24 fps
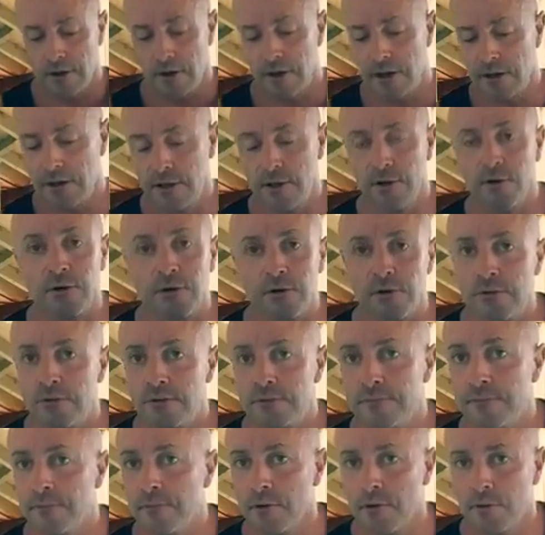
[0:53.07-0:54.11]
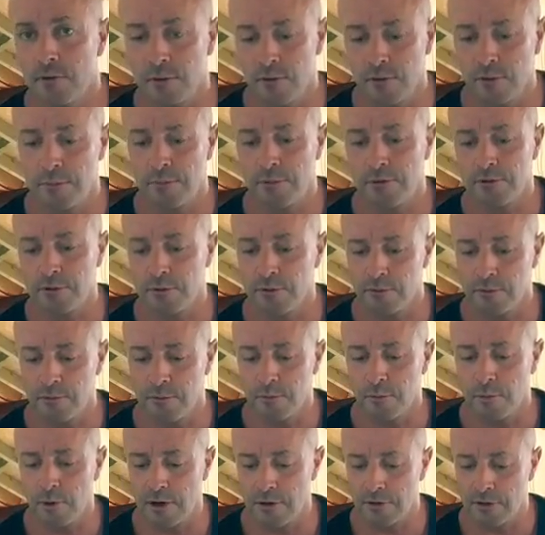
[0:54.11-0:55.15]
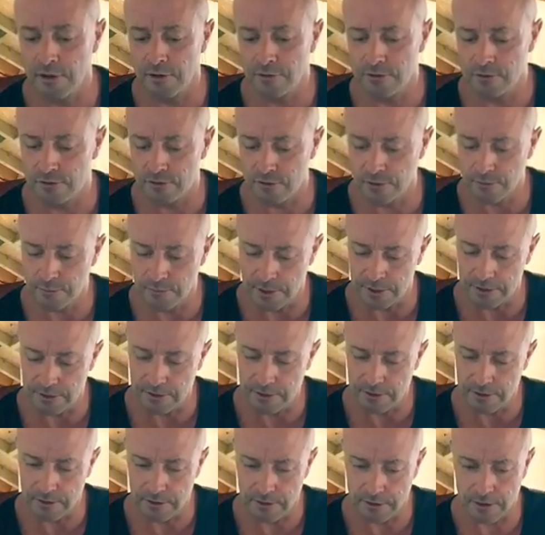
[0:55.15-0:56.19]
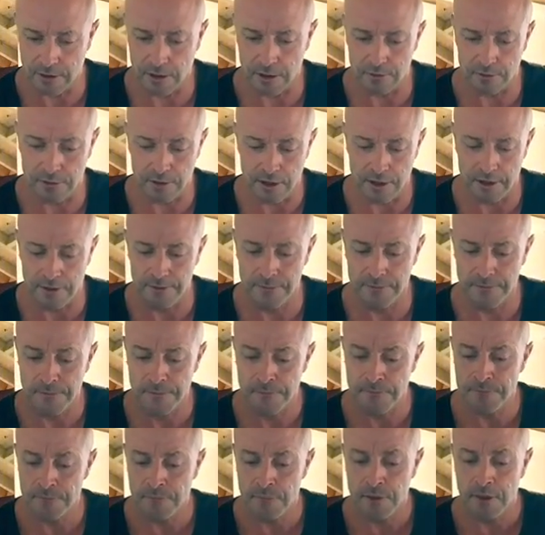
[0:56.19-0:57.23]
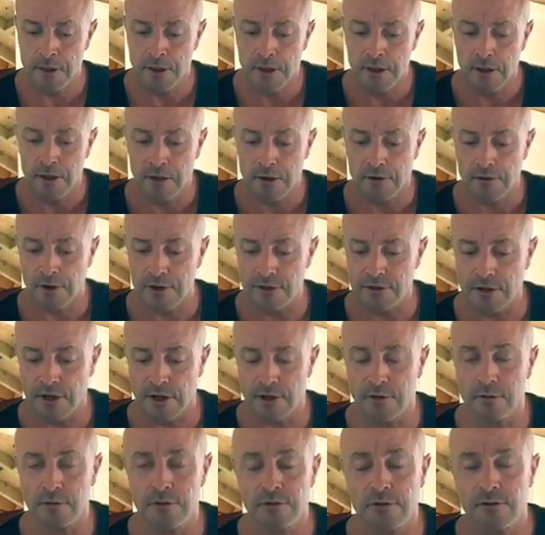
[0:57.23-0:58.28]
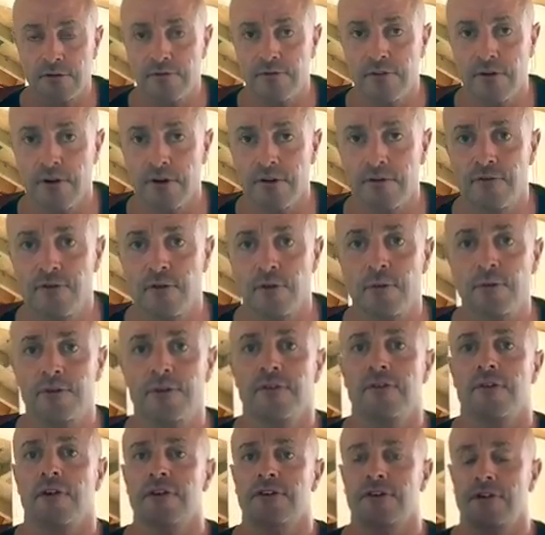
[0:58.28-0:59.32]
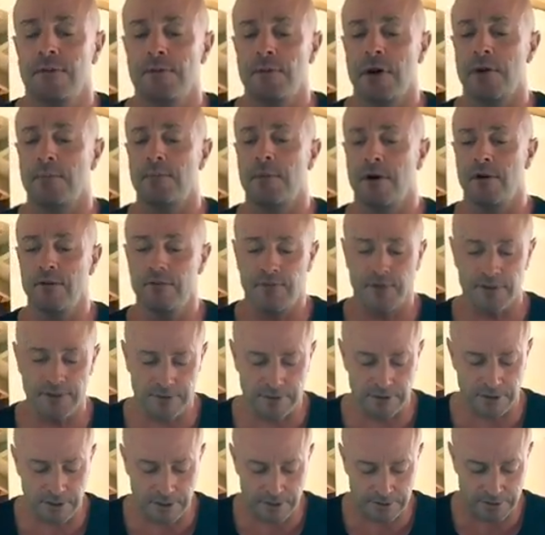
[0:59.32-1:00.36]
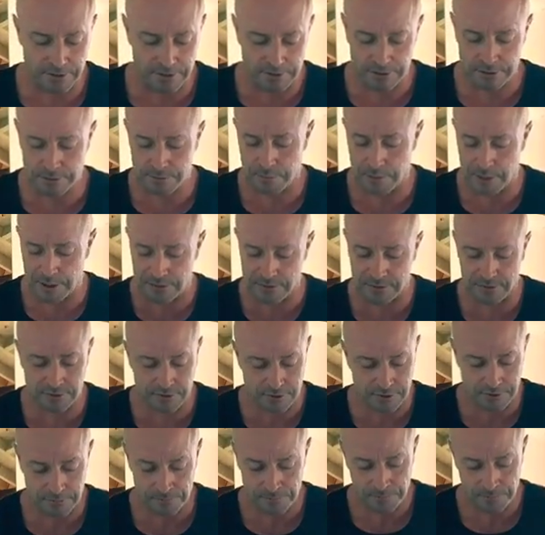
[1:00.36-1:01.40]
Eddie Hall, all the sort of well-known strongmen go there. Great channel, very informative. Like I say, Mark Bell invented this. It's based